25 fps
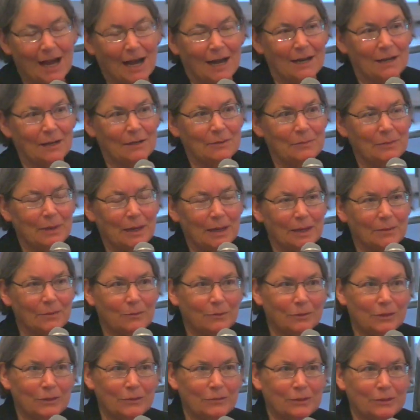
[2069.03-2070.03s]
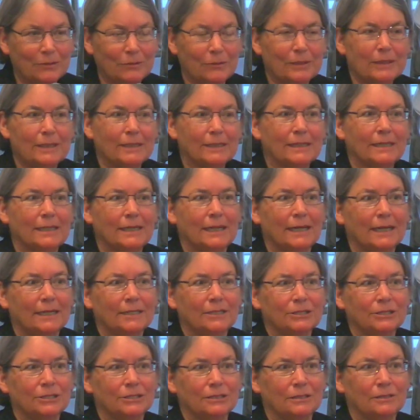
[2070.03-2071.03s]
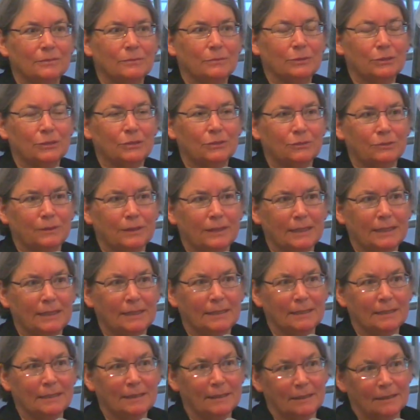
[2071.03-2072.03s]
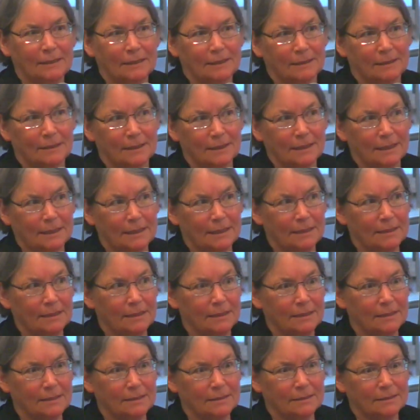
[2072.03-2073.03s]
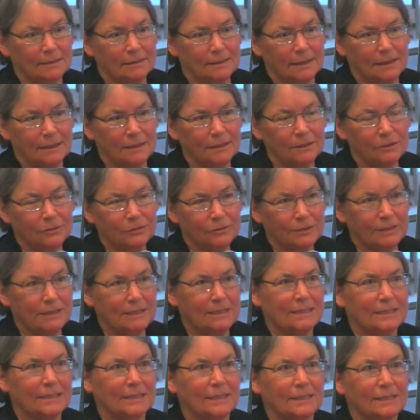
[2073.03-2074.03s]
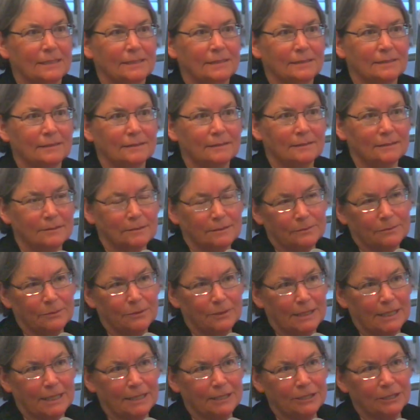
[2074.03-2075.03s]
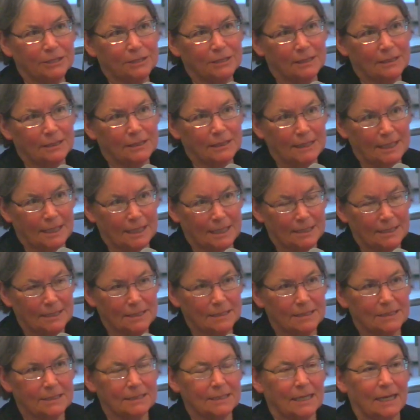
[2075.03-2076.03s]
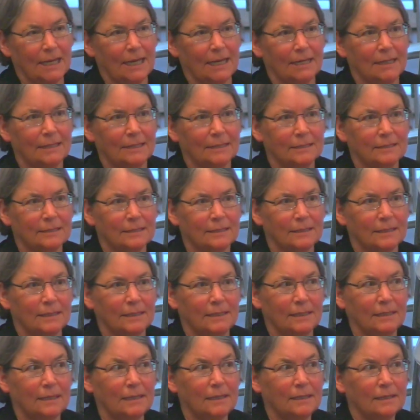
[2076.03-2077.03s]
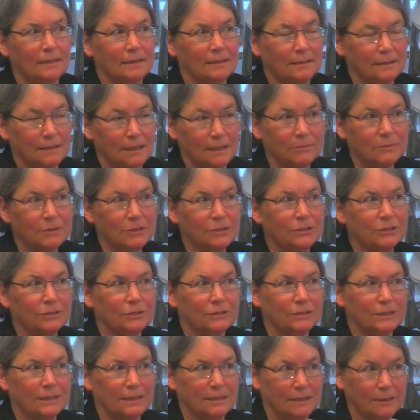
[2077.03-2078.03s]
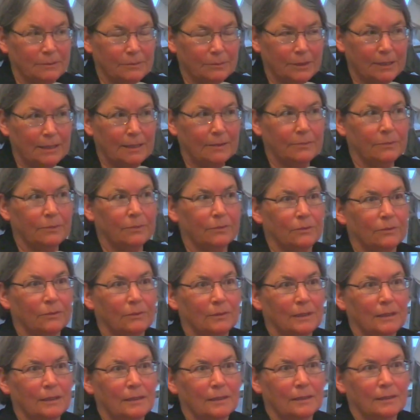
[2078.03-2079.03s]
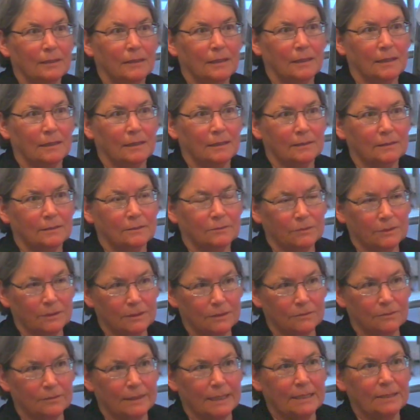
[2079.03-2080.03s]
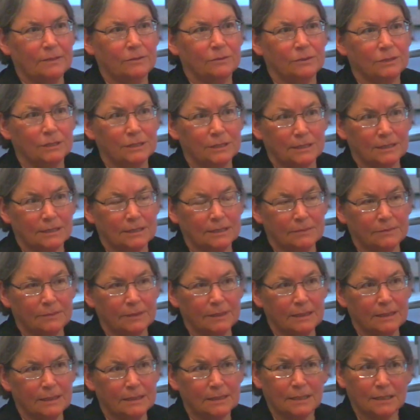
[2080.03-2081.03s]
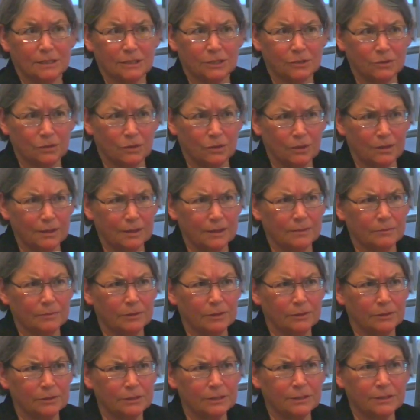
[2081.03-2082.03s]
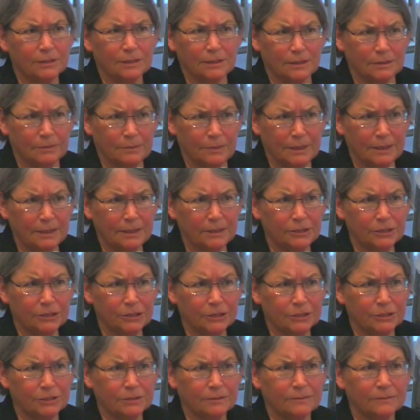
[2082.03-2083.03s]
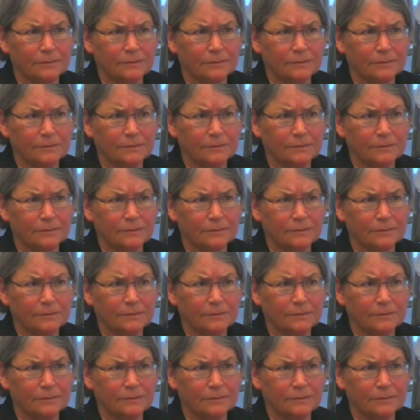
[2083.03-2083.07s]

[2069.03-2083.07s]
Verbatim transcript: Um, I'm wondering what the connection between the uh, increase in predation on the nests and the dumpsters and the people uh, with the raccoons. Is it because it's drawing them closer to the beach?